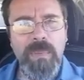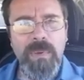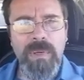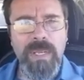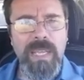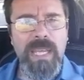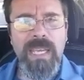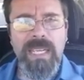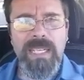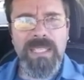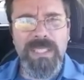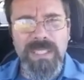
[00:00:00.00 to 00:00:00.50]

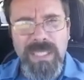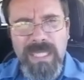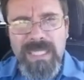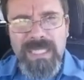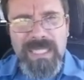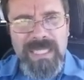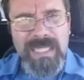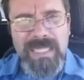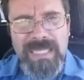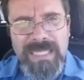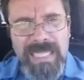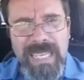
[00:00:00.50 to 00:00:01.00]
that
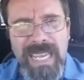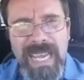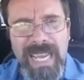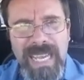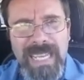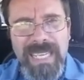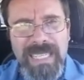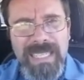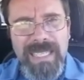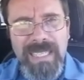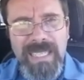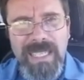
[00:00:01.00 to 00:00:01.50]
porneia just
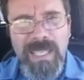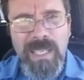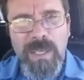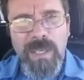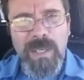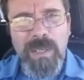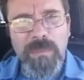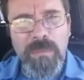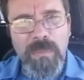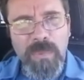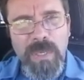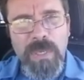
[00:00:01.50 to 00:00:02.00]
is not
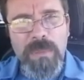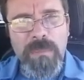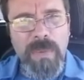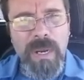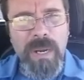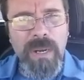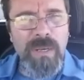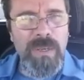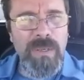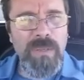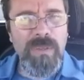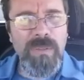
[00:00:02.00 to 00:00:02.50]
a
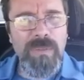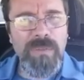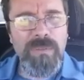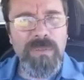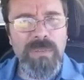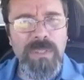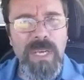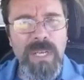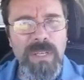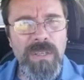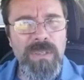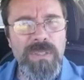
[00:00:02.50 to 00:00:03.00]

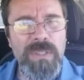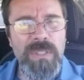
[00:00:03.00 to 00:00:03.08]
premarital